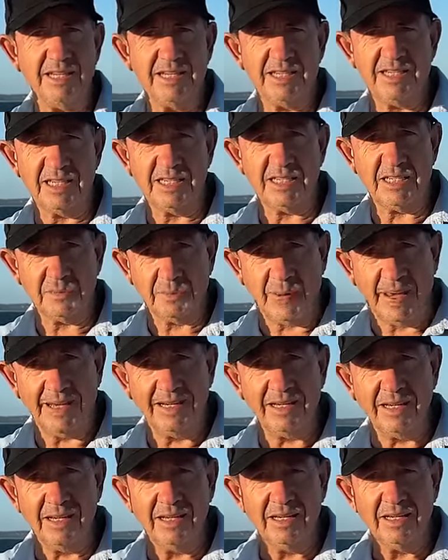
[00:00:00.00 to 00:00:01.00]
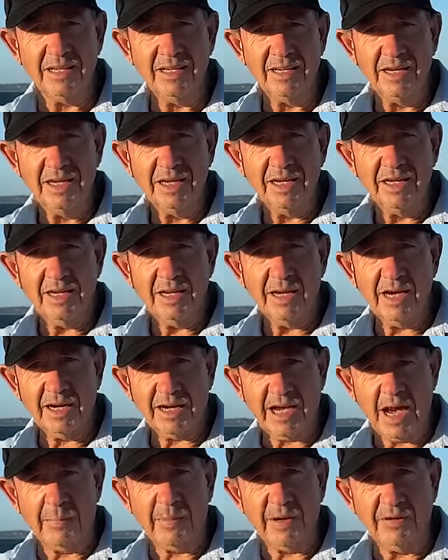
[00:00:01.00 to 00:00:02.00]
suspended a
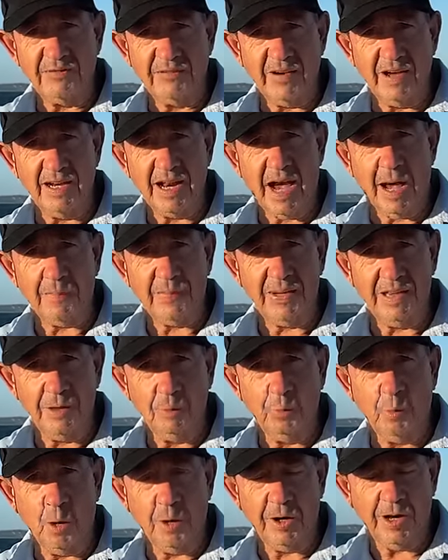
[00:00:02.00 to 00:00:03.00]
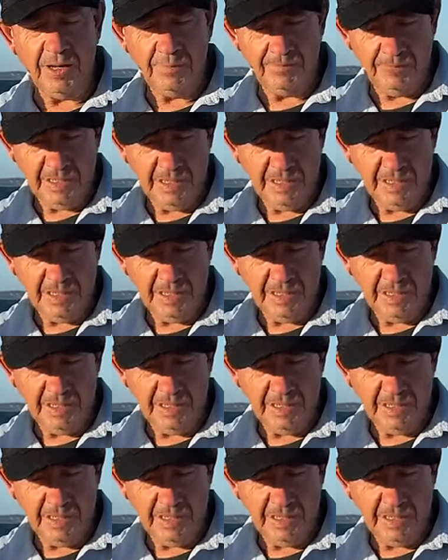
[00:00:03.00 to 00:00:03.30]
couple of feet up in the water